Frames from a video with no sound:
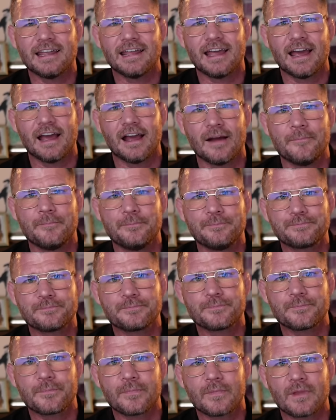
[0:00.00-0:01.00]
Uh,
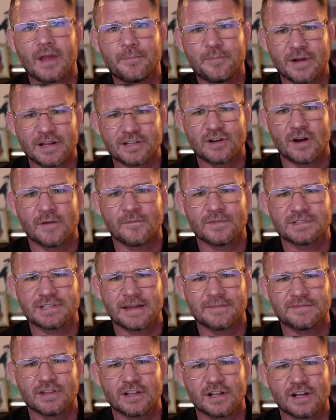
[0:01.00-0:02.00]
a press conference
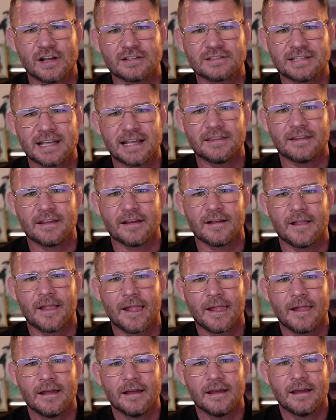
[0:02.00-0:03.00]
after the contender.
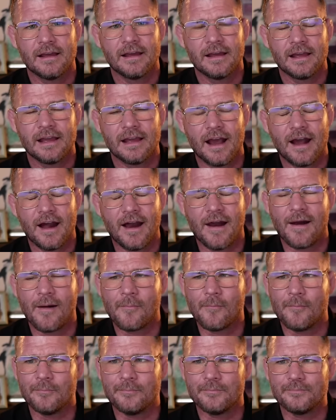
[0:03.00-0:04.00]

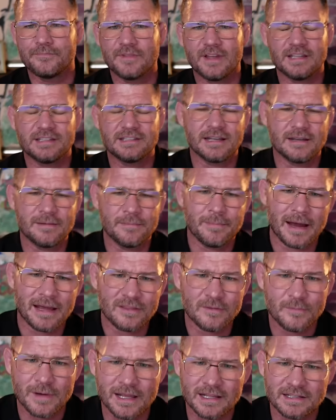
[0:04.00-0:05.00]
Um, he said, and by the
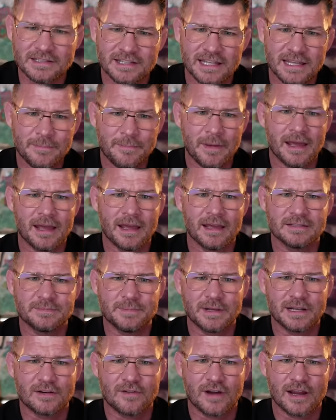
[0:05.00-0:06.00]
way, Stipe has
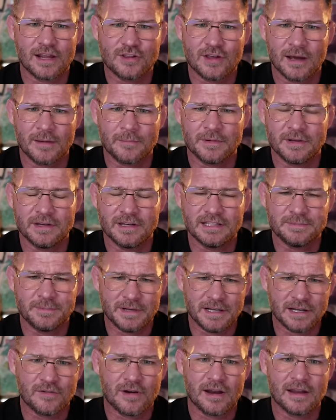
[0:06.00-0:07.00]
been a great champion. He's been
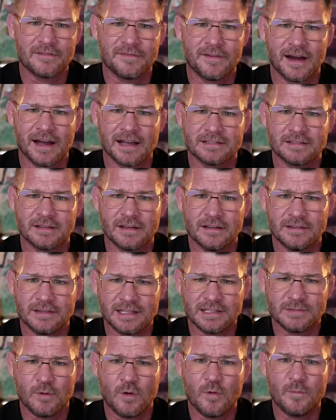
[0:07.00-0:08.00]
a great fighter.
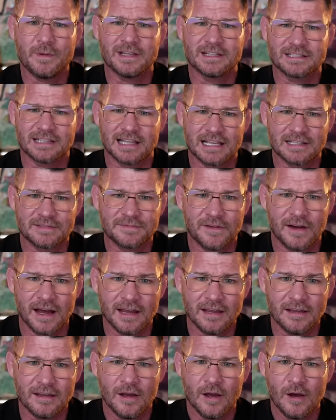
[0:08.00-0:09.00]
This will be his last
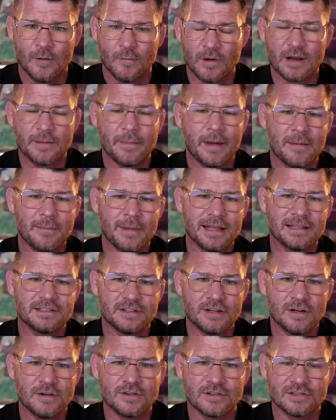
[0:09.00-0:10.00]
fight. What am I meant to
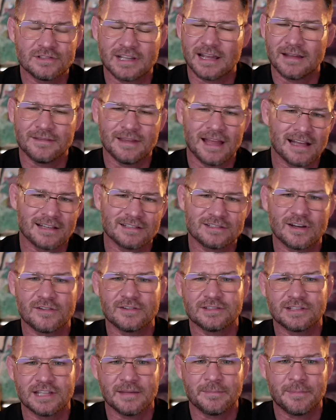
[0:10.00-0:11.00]
do? Just say, nah, sorry,
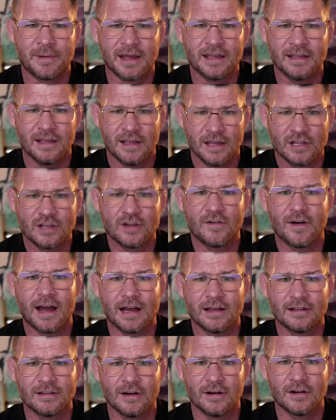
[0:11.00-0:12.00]
Stipe, you're out
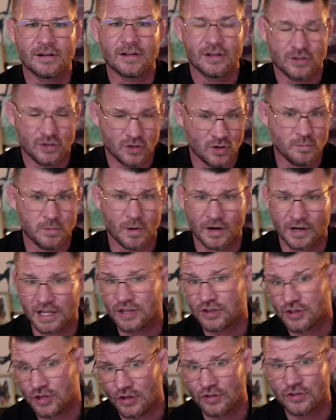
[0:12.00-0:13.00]
of luck. You want it.
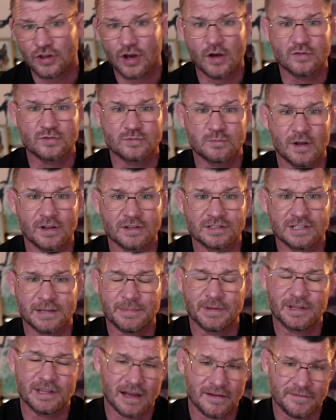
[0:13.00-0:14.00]
Jon Jones wants it,
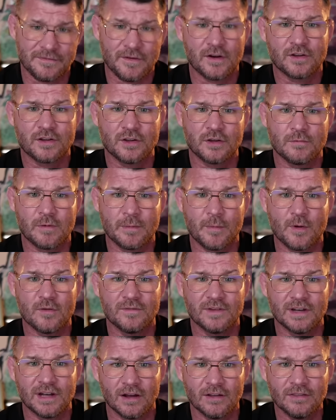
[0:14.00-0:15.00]
but now nah, fuck you, we're
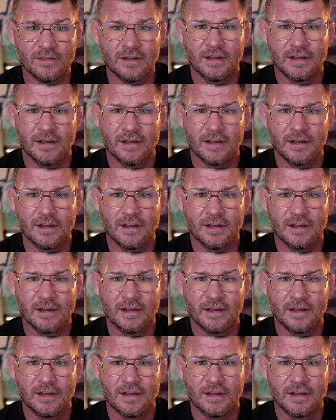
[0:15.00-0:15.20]
moving on.